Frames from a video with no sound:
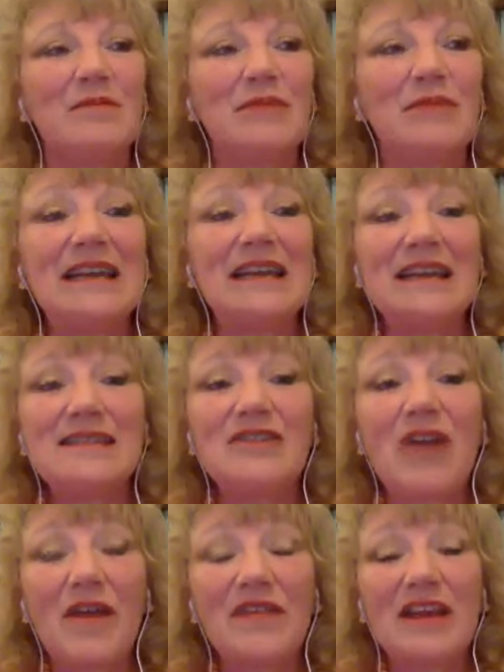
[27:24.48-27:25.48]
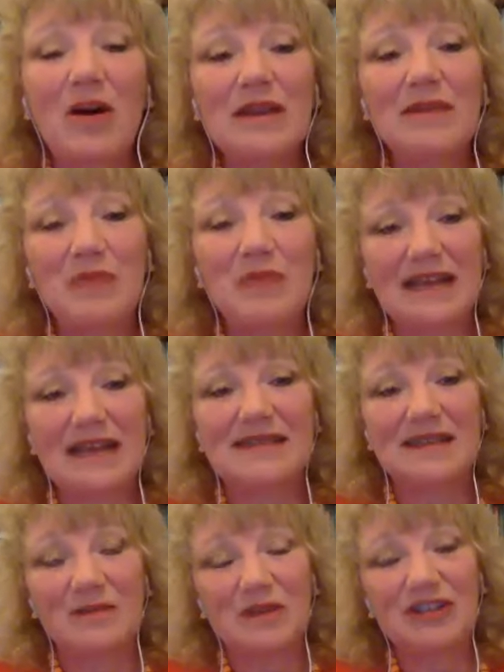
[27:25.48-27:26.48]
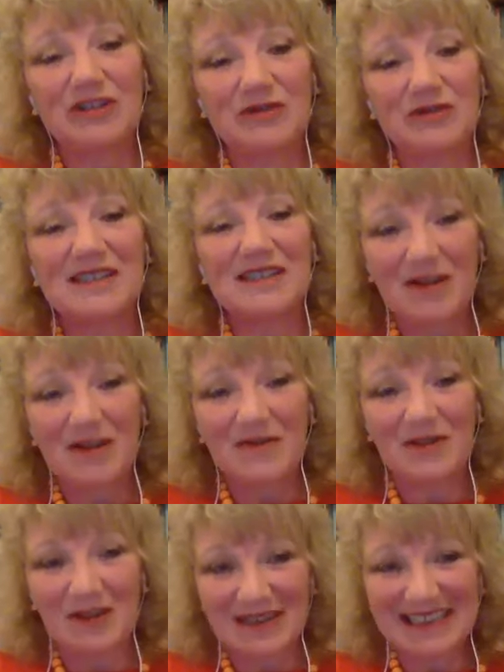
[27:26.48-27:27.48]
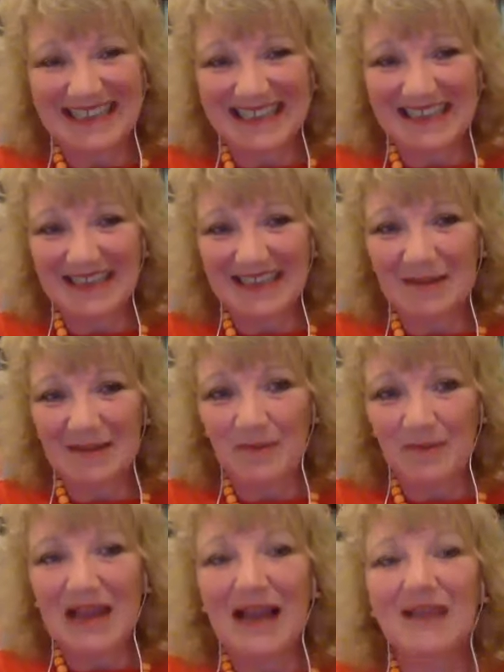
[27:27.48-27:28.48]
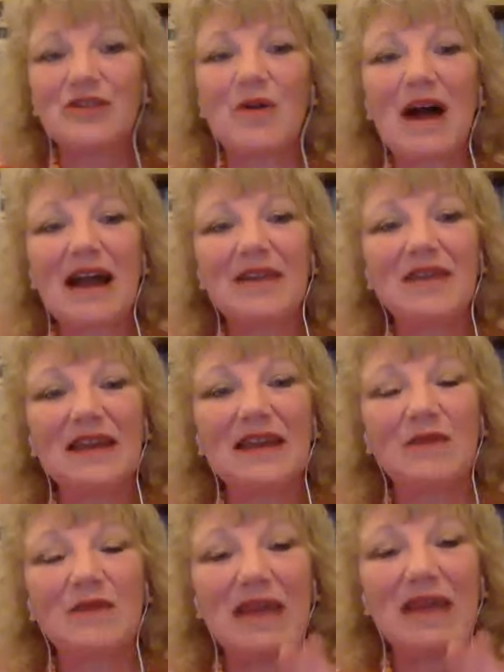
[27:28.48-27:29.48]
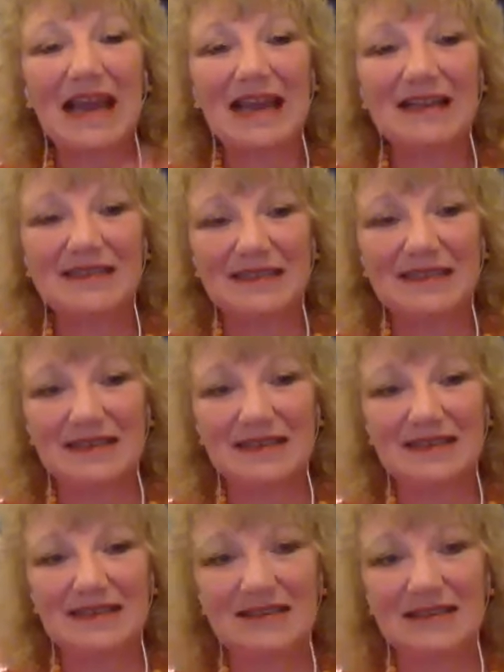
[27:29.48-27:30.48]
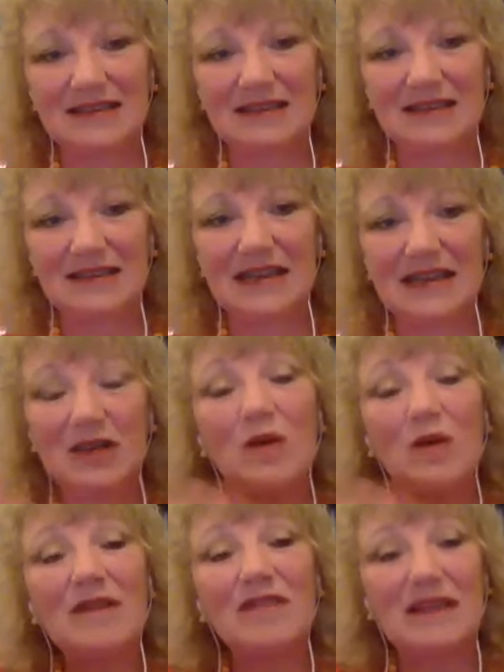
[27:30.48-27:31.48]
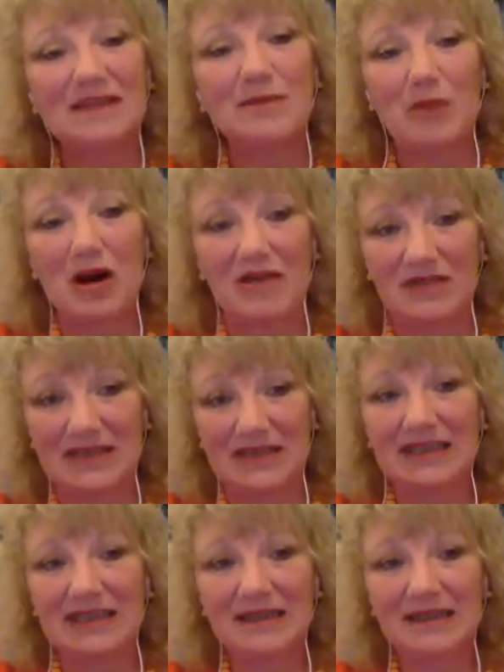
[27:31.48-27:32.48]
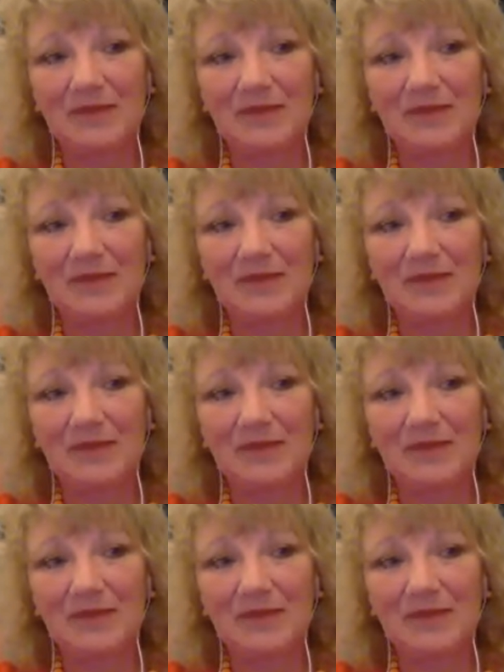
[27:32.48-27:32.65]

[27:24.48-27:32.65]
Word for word: But it is not the only place in which children suffer. And so I think if we make ACEs equivalent to poverty.